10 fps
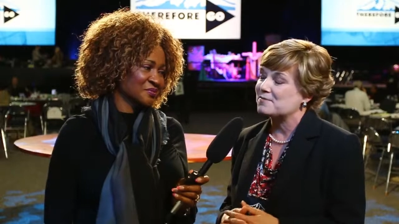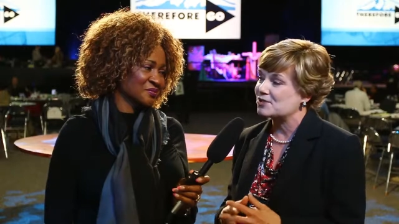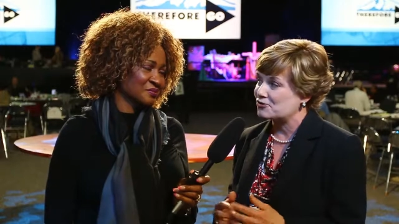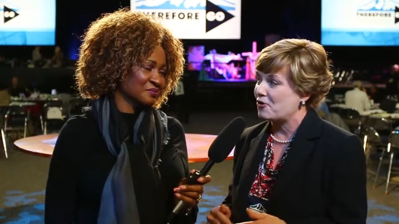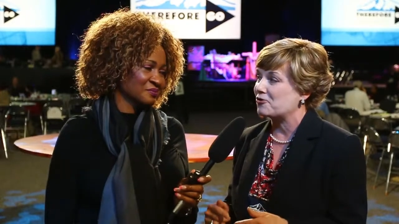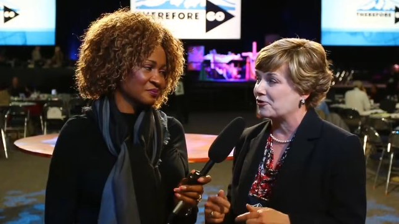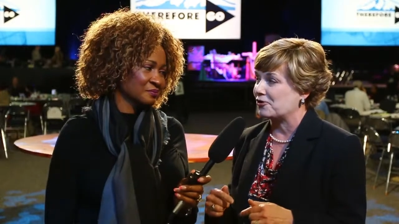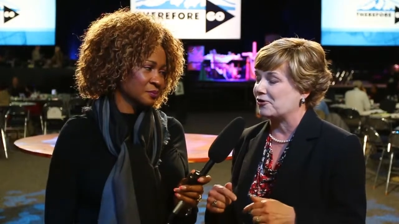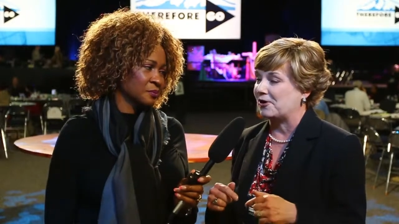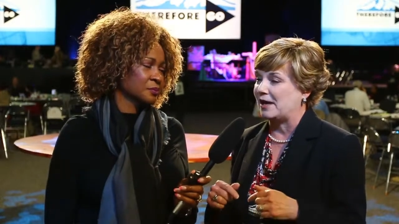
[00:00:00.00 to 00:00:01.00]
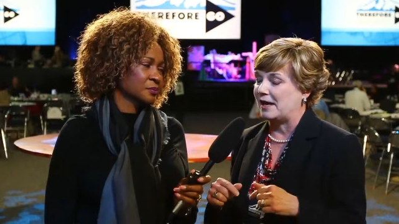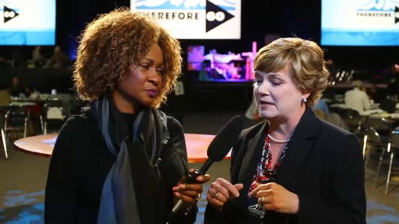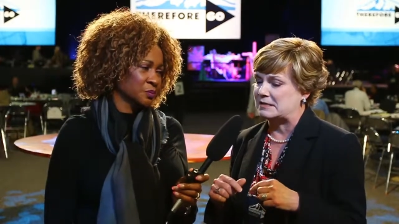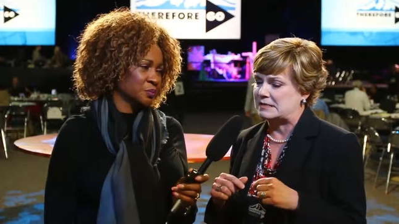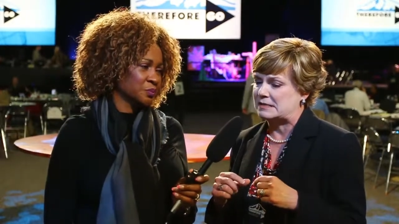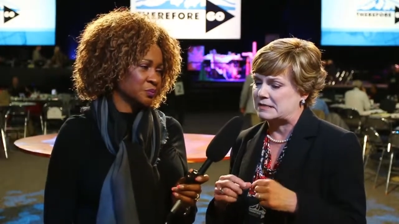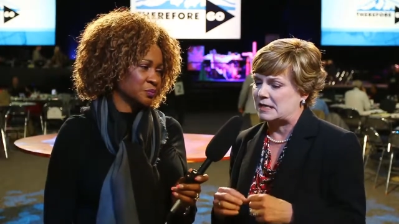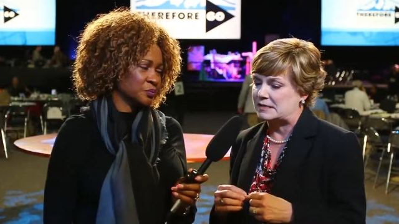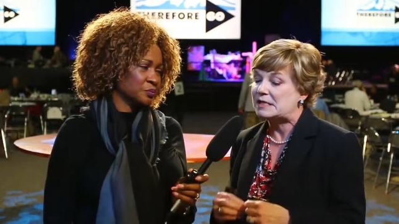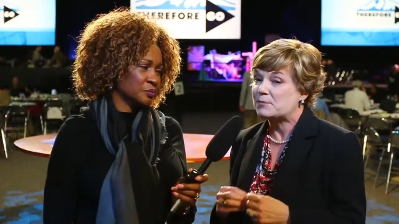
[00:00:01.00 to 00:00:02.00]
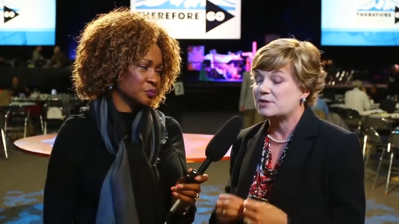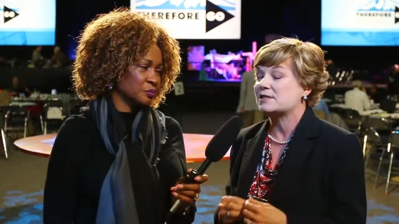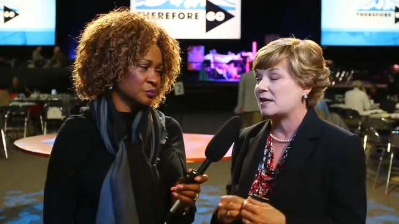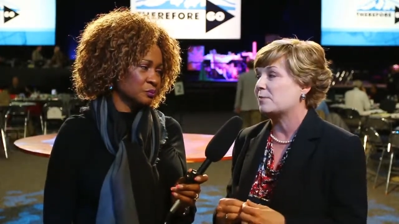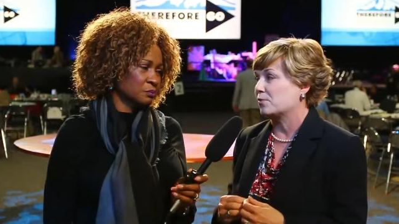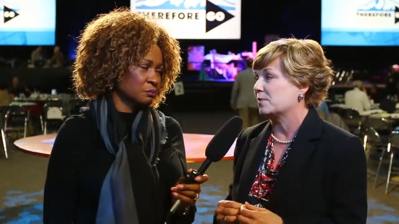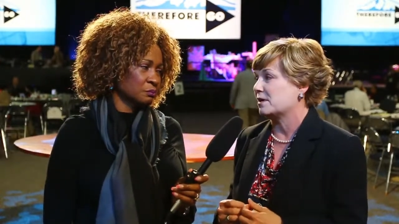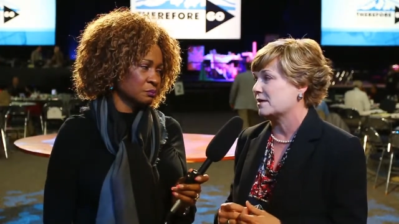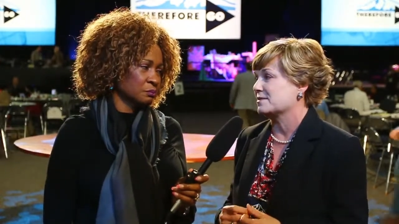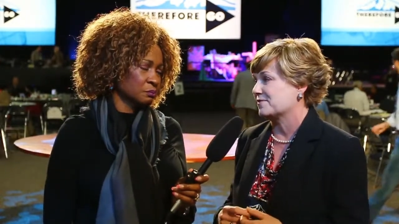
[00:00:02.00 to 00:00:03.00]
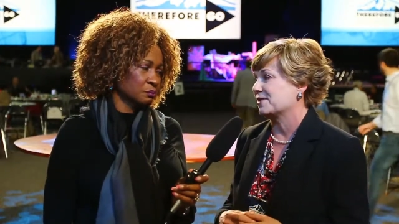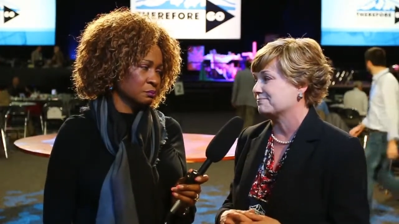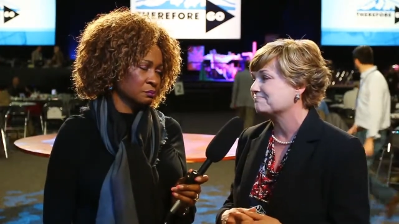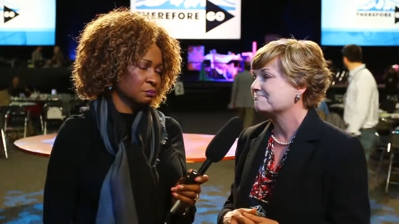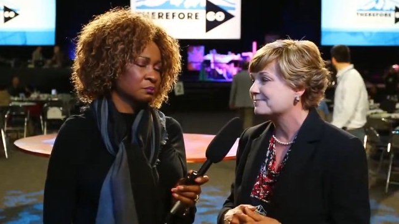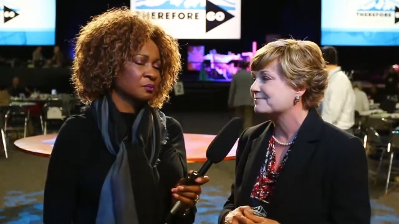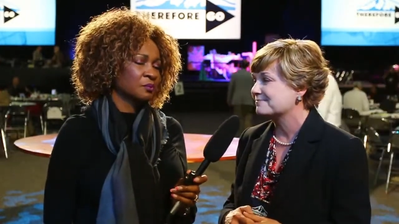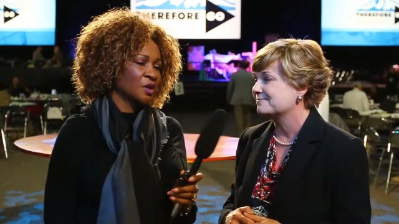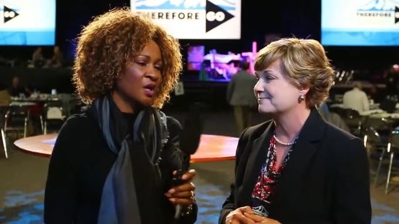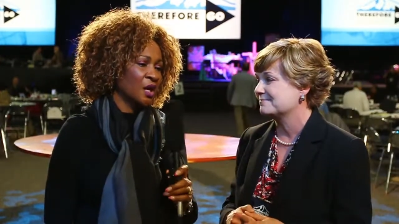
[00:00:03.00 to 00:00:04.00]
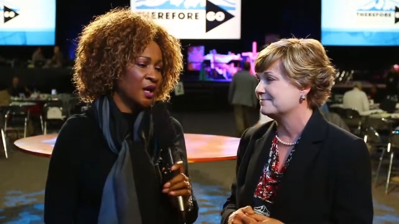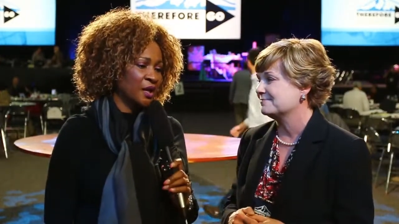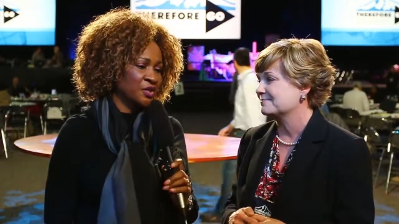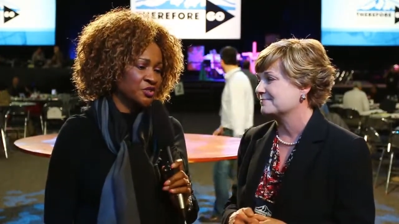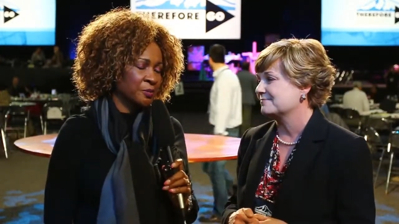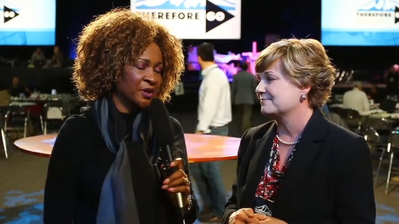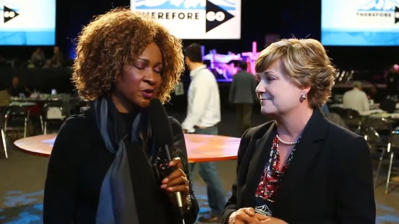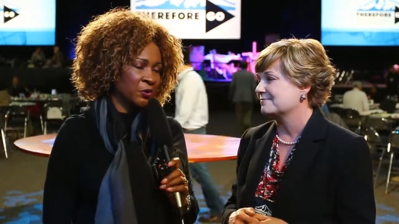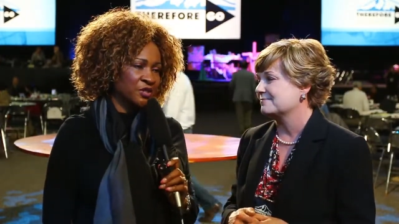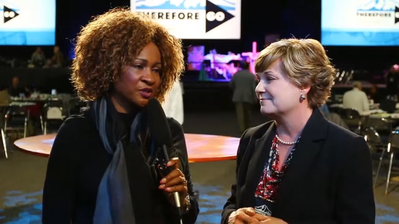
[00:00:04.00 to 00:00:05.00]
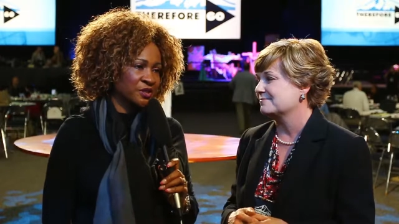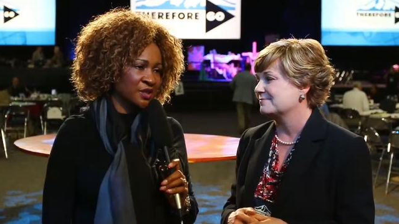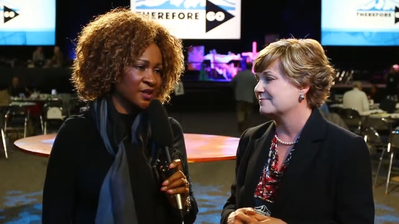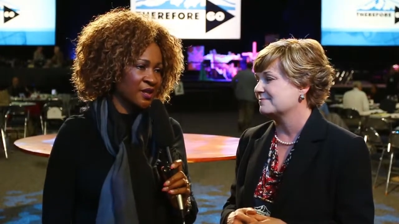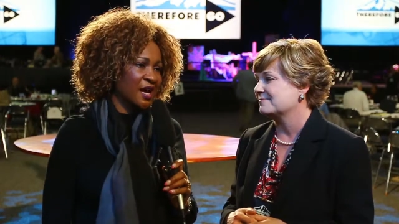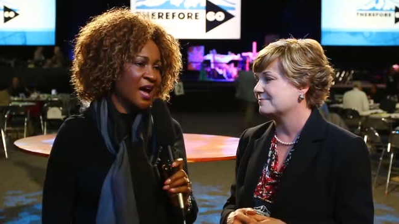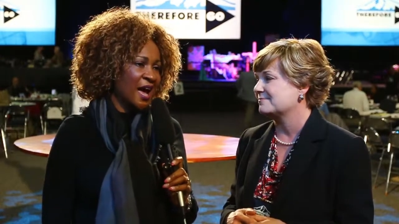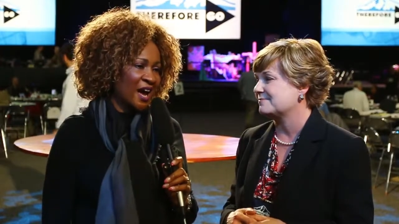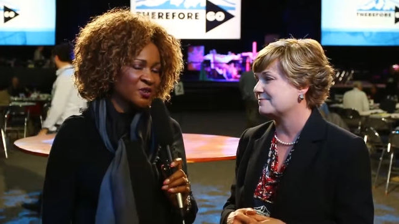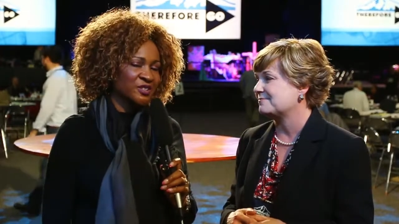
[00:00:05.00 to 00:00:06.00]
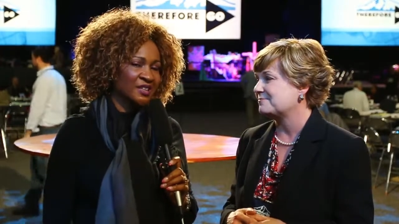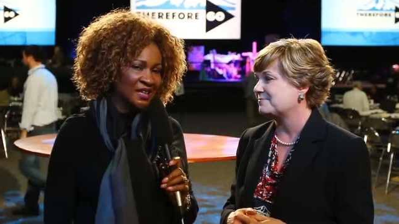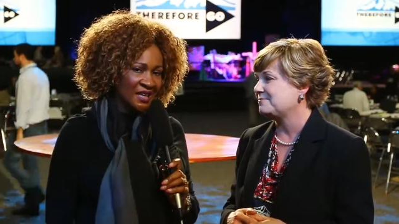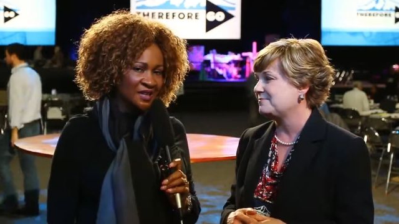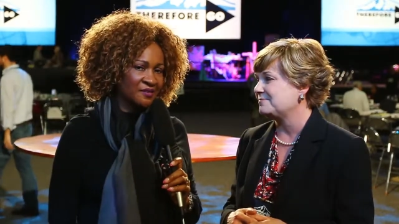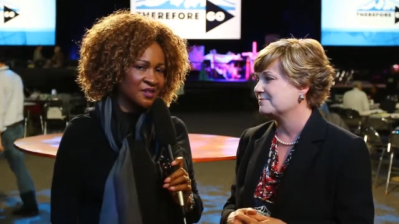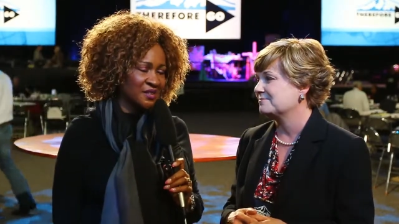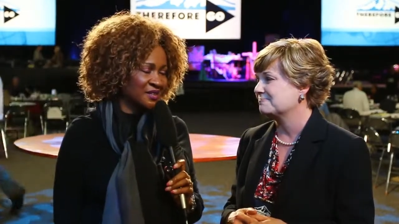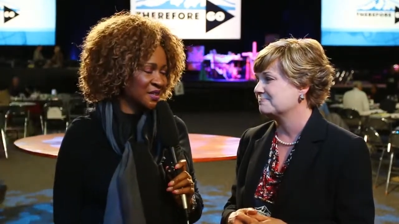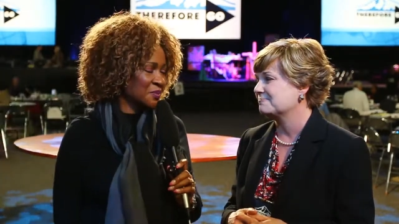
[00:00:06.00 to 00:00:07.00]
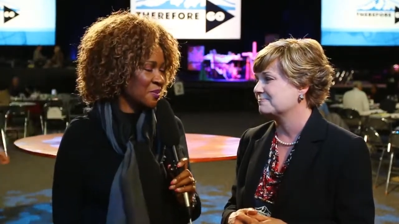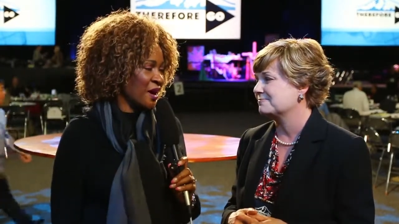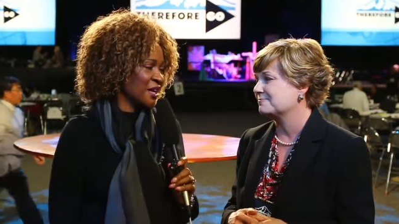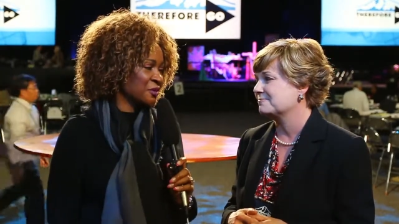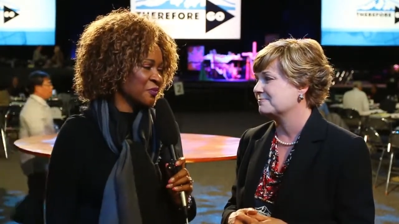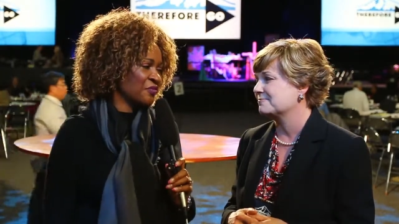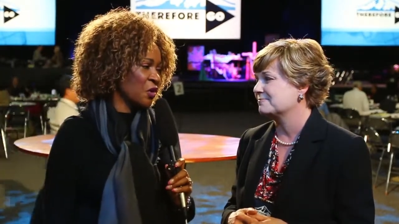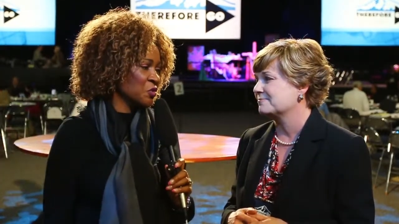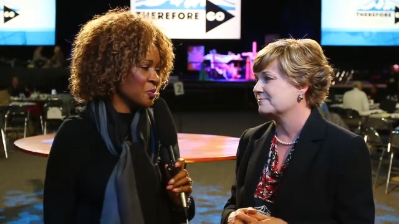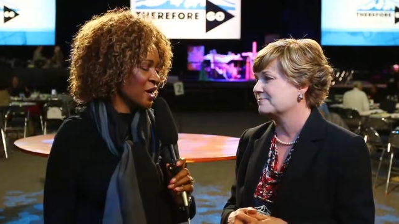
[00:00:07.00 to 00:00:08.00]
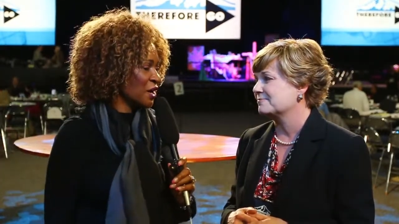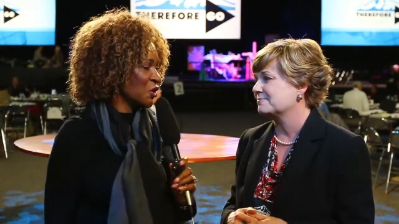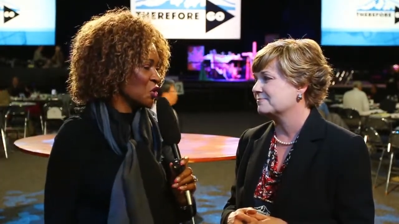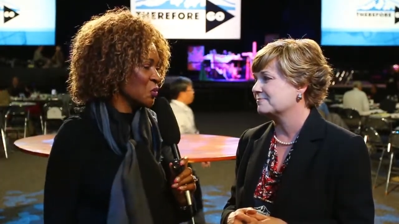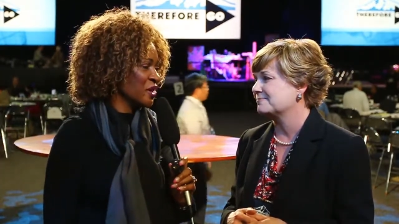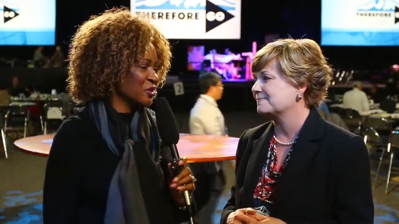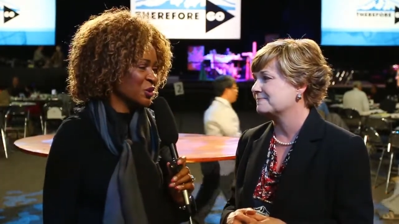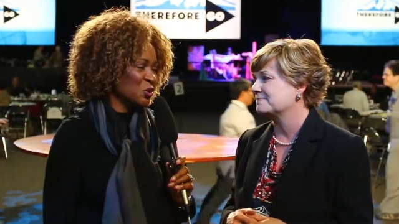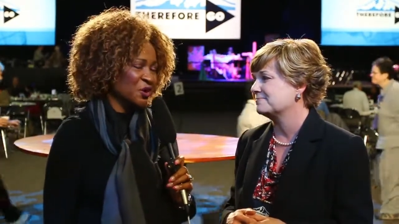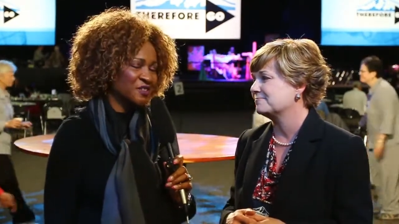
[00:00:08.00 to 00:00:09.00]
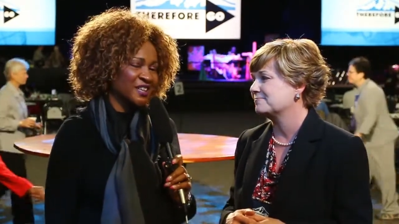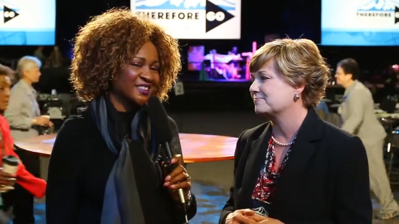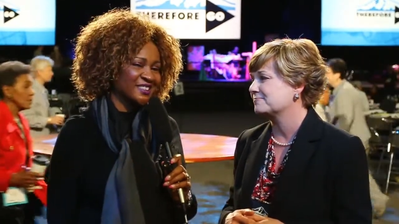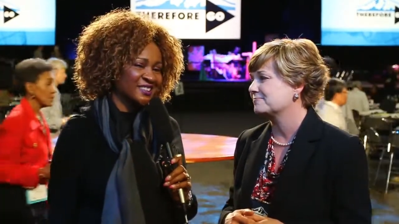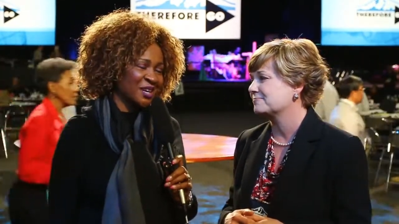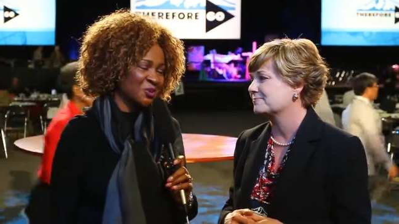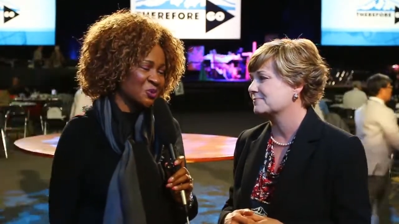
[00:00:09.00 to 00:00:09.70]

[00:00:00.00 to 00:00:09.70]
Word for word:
Speaker 1: stronger and a deeper disciple because of it.
Speaker 2: And here's the big question, Jan. How does any of this impact the folk back home in the North Texas Annual